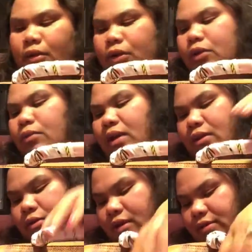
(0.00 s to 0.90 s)
You know what
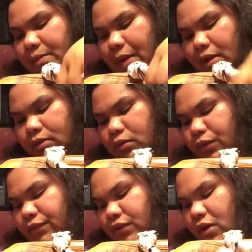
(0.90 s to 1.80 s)
I noticed about
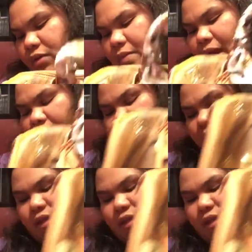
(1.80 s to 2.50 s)
Louis Vuitton bags?